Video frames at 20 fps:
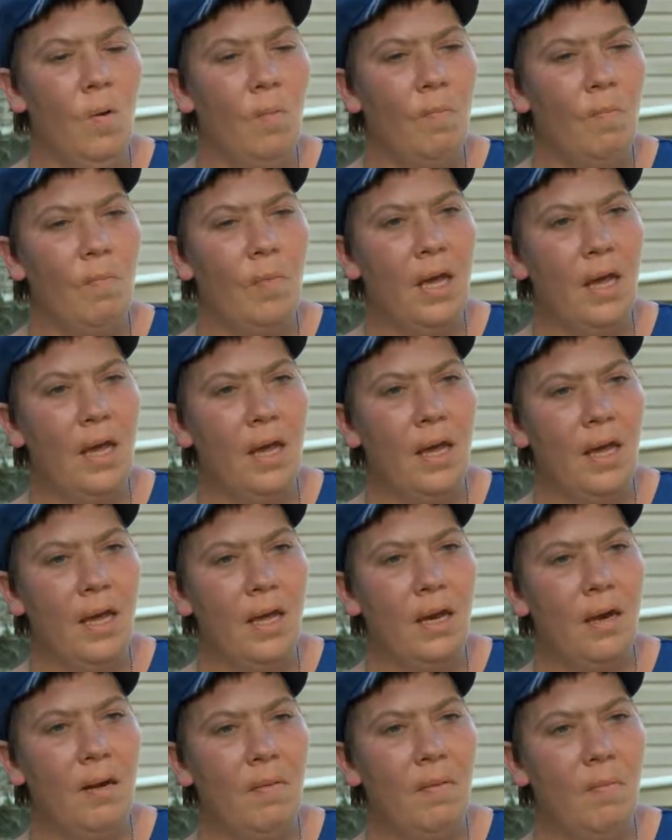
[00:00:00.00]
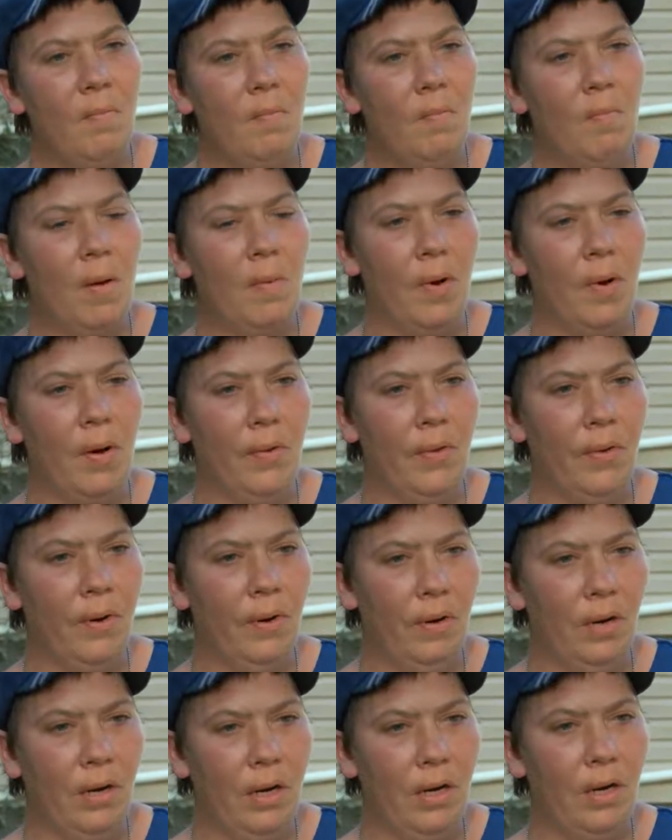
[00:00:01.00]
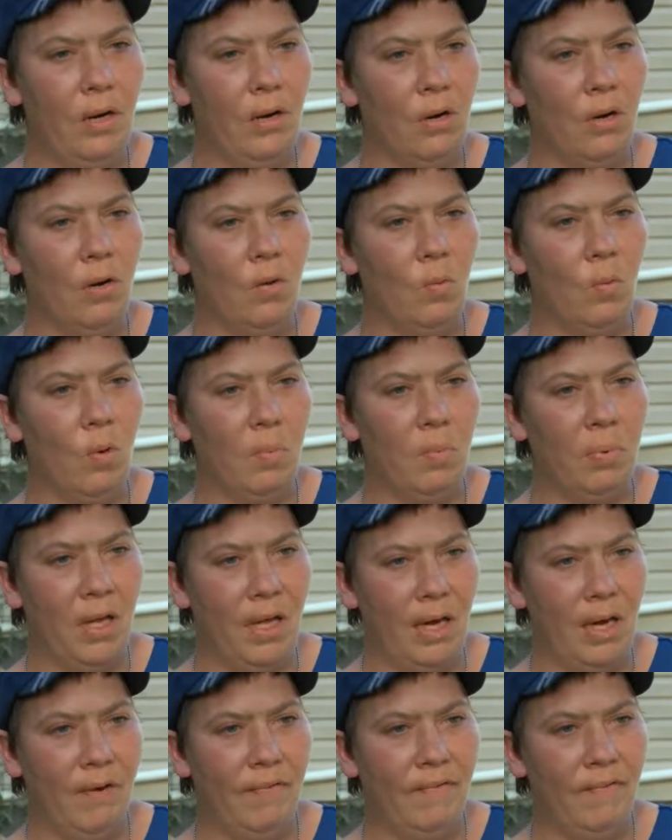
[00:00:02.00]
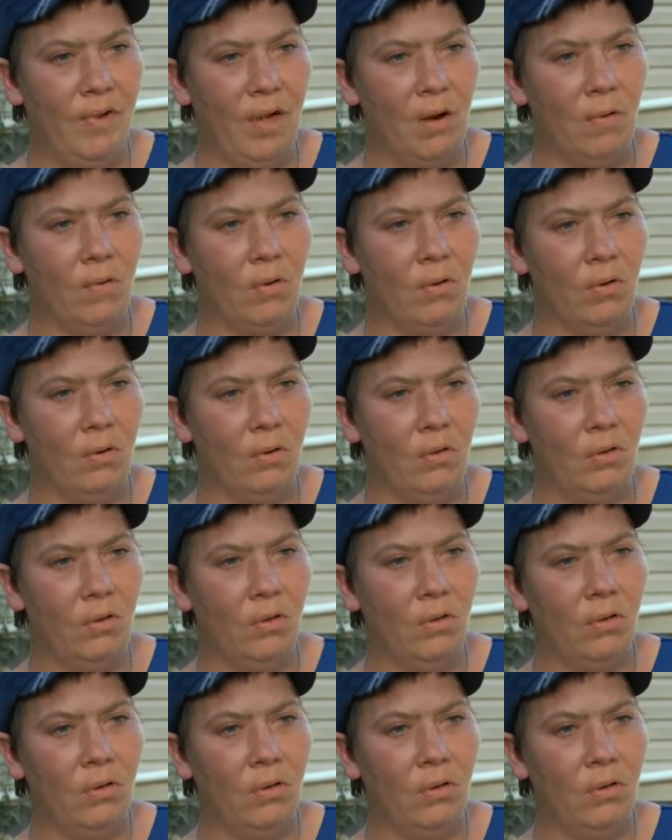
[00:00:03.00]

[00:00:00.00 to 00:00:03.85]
Me and my mother and her were planting flowers.